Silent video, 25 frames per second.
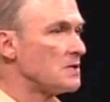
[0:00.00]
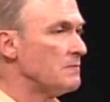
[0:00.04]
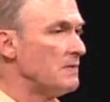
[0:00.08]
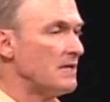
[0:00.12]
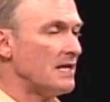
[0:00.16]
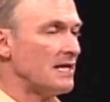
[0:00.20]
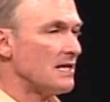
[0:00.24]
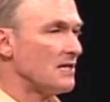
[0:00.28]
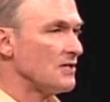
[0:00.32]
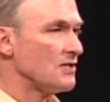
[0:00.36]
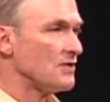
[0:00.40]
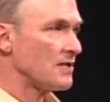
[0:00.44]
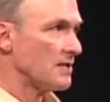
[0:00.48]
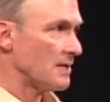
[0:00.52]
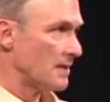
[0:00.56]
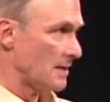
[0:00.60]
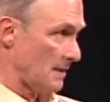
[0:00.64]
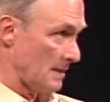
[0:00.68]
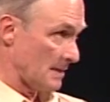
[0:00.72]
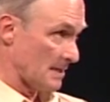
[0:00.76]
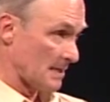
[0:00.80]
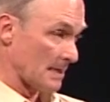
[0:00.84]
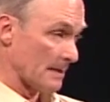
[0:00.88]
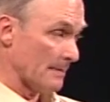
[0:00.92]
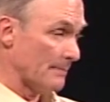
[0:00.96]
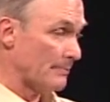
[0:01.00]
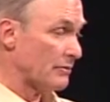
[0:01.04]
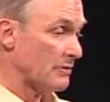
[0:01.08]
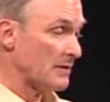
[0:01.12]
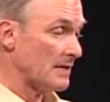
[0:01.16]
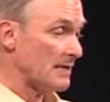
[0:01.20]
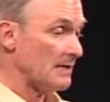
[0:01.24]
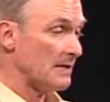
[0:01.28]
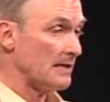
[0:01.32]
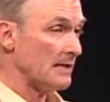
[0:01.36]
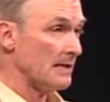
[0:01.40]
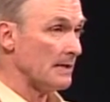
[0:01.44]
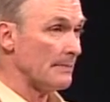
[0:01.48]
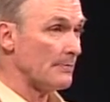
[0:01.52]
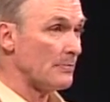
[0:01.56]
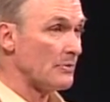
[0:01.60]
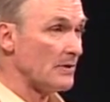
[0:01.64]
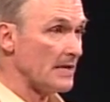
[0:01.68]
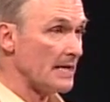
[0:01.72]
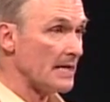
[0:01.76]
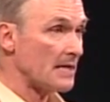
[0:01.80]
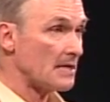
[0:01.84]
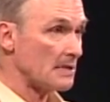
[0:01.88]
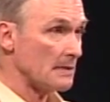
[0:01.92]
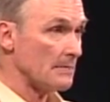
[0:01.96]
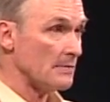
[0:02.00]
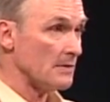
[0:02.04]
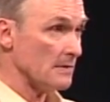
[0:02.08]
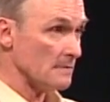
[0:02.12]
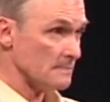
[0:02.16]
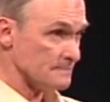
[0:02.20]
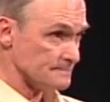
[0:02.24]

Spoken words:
because it's completely unpredictable.